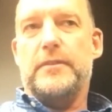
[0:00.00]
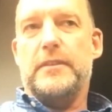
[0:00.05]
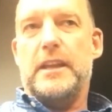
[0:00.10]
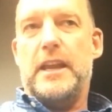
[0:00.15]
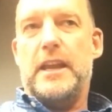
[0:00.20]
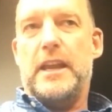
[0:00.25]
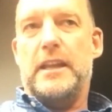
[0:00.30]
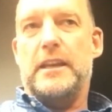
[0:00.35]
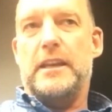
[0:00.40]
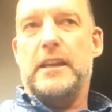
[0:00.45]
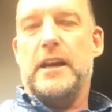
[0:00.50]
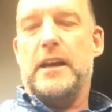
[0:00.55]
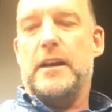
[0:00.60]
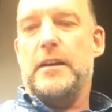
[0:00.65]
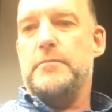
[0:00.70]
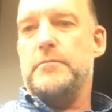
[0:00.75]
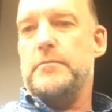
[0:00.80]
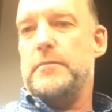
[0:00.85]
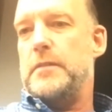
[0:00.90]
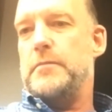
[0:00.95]

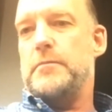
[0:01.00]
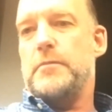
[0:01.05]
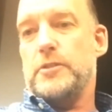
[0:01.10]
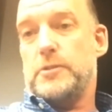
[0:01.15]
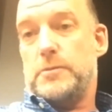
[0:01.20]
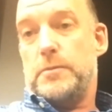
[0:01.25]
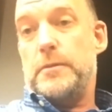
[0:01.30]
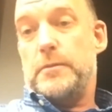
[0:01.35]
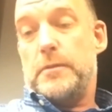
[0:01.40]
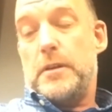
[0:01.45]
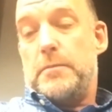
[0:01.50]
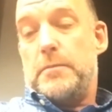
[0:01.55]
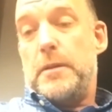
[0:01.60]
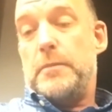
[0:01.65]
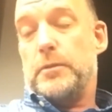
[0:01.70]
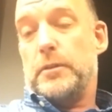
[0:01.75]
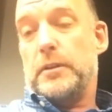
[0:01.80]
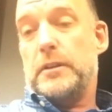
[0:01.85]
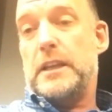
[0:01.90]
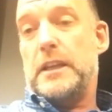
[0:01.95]
And most
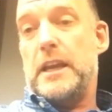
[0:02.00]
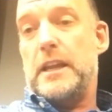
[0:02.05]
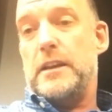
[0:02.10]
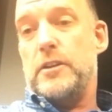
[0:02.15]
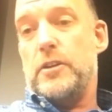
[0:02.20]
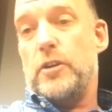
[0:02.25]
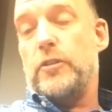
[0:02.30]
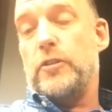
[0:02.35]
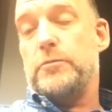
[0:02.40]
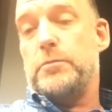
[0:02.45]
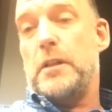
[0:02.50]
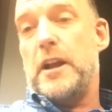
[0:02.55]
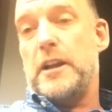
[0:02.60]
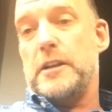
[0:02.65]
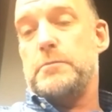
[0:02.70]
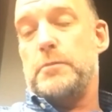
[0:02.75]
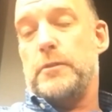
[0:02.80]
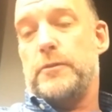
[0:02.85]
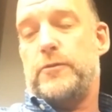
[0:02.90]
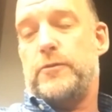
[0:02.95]
people get nerve
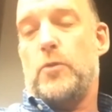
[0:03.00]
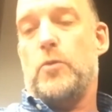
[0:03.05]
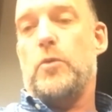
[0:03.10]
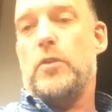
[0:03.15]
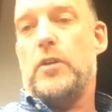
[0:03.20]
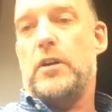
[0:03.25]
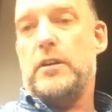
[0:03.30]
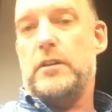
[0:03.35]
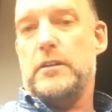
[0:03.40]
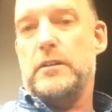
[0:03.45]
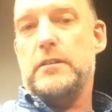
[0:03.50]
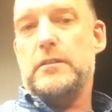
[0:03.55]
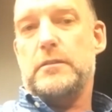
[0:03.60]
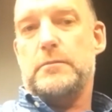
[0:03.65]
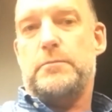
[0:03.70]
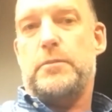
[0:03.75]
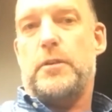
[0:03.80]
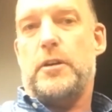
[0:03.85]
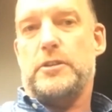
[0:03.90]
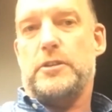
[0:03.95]
blocks before
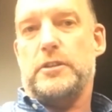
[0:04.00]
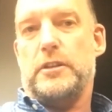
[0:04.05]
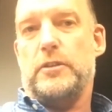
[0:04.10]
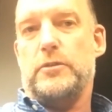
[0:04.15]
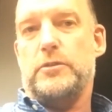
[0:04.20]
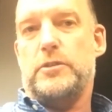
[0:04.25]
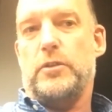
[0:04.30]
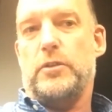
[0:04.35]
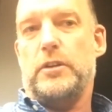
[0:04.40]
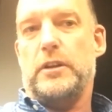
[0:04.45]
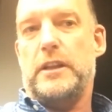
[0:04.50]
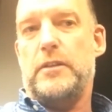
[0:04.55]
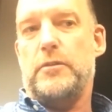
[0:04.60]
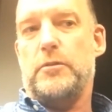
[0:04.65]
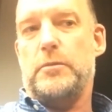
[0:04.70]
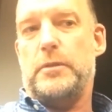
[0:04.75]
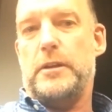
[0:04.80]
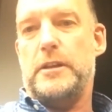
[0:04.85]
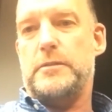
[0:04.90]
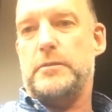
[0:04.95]
partial or total knee
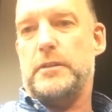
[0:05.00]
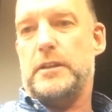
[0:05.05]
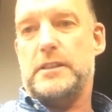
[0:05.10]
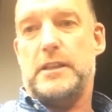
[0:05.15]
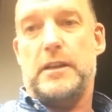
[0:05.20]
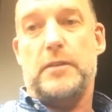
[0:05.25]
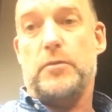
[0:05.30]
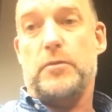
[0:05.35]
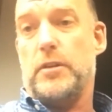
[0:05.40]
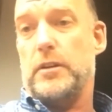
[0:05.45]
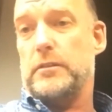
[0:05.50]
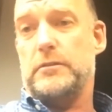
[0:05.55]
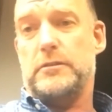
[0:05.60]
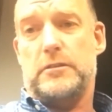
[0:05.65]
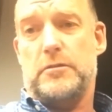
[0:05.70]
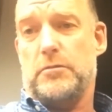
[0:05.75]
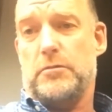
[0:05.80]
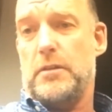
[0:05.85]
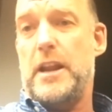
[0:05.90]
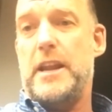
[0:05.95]
replacement because they work
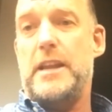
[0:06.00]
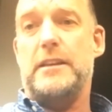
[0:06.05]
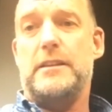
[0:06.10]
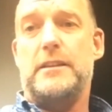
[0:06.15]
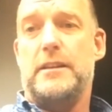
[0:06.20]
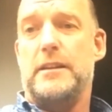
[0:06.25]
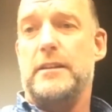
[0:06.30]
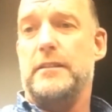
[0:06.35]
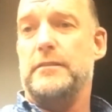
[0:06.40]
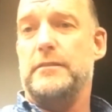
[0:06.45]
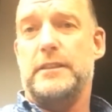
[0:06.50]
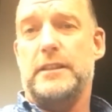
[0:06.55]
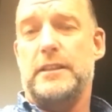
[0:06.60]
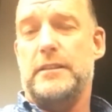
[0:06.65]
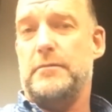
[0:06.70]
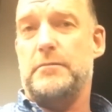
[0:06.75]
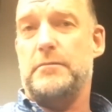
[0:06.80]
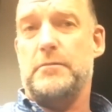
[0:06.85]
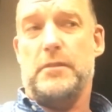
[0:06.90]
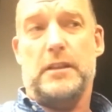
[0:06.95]
great.
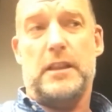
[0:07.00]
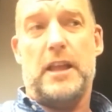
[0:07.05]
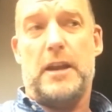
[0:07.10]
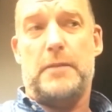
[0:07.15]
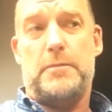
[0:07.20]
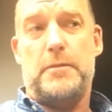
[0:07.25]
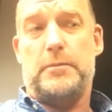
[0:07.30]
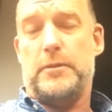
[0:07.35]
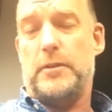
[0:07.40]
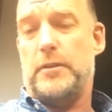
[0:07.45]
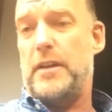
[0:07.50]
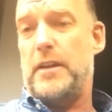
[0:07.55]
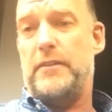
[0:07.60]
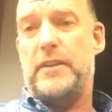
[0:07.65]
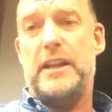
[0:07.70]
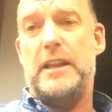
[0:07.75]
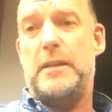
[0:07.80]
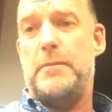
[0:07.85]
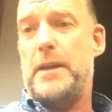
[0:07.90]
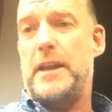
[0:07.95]
A lot of people don't have
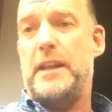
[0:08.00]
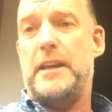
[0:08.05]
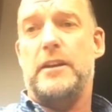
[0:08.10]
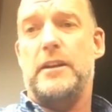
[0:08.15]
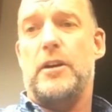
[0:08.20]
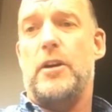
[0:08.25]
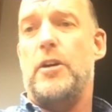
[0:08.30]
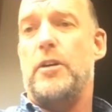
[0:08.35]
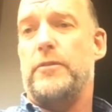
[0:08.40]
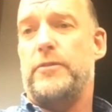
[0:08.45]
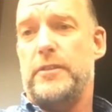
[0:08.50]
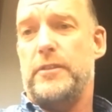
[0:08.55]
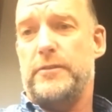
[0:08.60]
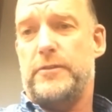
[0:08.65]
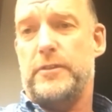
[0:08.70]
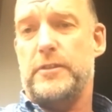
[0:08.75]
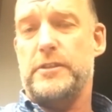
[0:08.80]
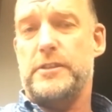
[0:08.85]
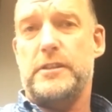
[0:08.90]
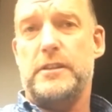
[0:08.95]
any pain at all for the
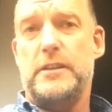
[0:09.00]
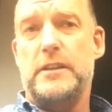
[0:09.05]
first